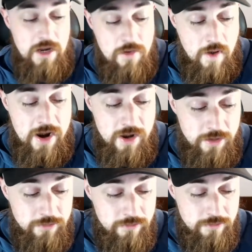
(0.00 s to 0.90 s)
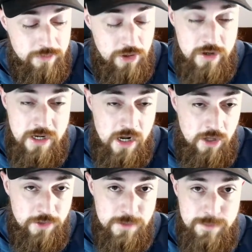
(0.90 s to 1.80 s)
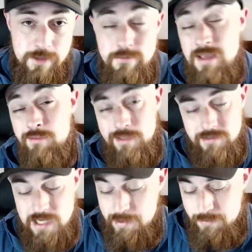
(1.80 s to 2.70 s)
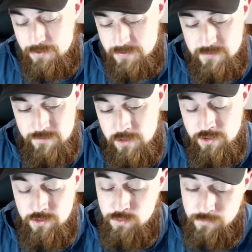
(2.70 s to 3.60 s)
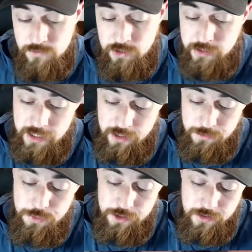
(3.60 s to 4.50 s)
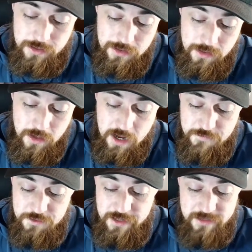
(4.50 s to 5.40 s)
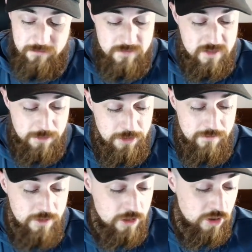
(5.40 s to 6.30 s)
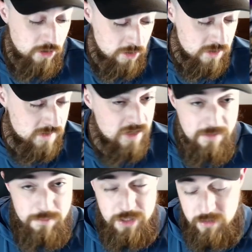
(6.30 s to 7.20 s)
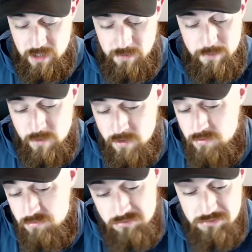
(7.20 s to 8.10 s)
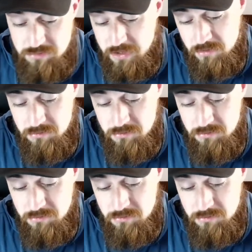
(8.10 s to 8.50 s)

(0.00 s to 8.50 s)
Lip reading: around $30, but maybe by the time I post this video it will have gone down. But I feel like some of the cards that I picked up were, you know,